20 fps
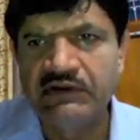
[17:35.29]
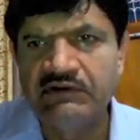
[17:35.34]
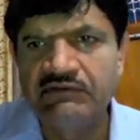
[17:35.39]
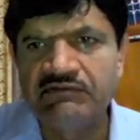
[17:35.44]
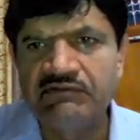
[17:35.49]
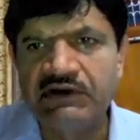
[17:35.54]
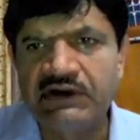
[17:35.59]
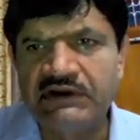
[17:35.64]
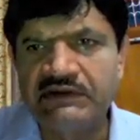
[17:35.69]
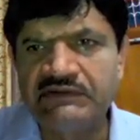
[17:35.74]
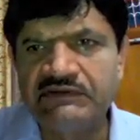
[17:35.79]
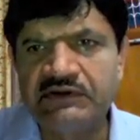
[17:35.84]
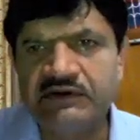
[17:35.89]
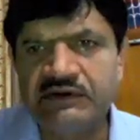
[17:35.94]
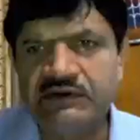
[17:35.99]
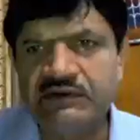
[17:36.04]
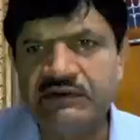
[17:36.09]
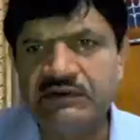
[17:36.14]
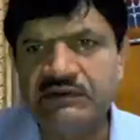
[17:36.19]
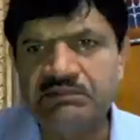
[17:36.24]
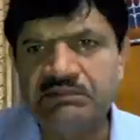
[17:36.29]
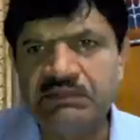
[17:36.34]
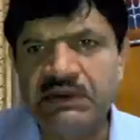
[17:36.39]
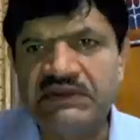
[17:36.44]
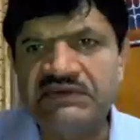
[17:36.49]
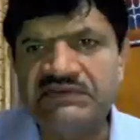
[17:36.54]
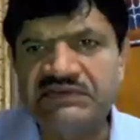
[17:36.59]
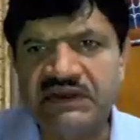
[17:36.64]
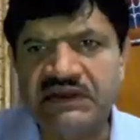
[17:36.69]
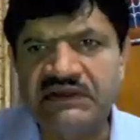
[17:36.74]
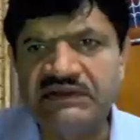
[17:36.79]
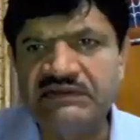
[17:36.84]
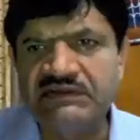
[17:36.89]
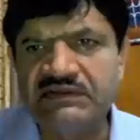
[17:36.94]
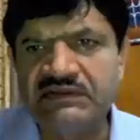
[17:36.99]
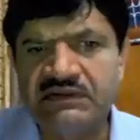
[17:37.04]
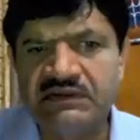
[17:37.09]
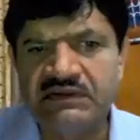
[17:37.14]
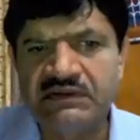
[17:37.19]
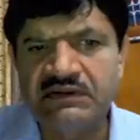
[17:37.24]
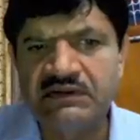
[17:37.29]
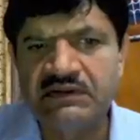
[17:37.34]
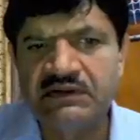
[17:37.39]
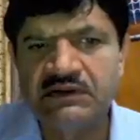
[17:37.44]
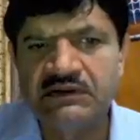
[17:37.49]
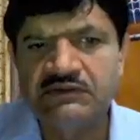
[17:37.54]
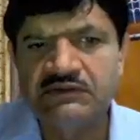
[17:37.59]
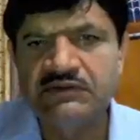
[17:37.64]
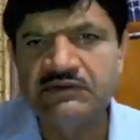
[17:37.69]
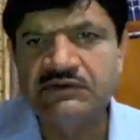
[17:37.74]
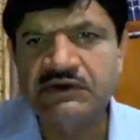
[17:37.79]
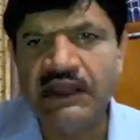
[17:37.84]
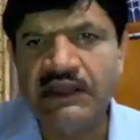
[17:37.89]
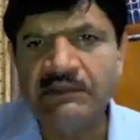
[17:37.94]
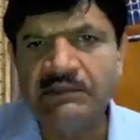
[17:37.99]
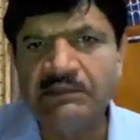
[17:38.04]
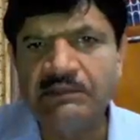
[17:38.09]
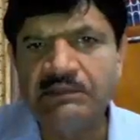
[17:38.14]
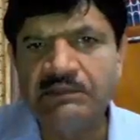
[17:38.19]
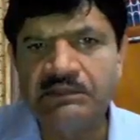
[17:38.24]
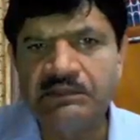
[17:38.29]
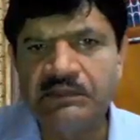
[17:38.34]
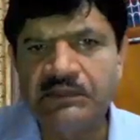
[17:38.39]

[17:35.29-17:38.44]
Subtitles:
what is your mesh size, so time